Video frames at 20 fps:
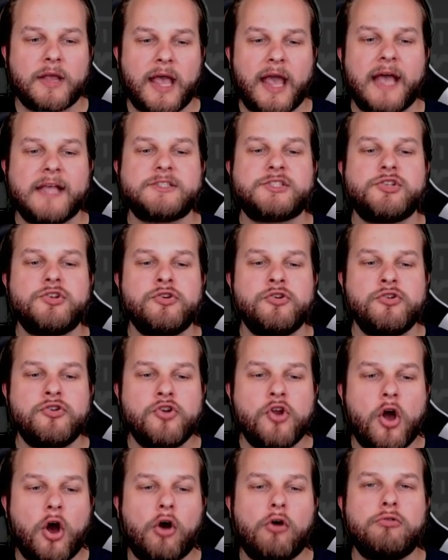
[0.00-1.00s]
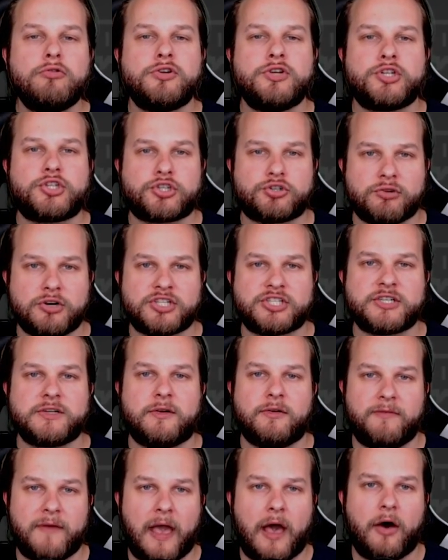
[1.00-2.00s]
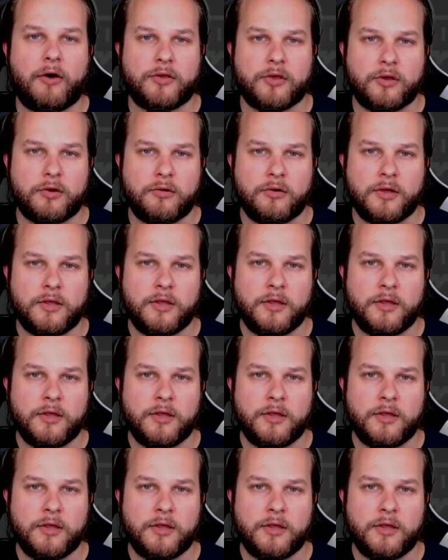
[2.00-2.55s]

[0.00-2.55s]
has no nutritional value.